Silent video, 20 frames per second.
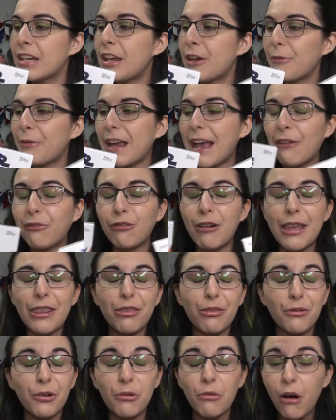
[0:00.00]
We have went
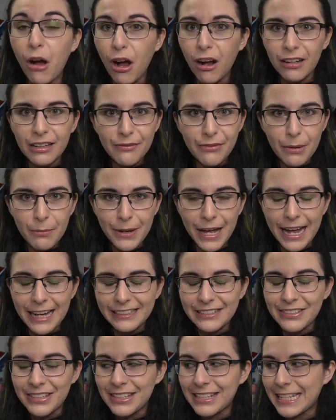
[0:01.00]
through all of the
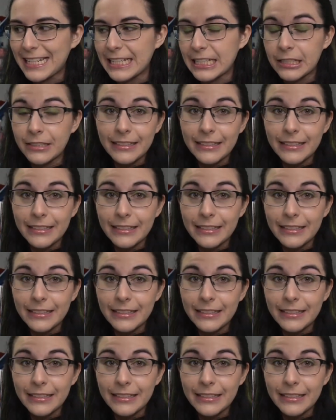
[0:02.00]
boxes here.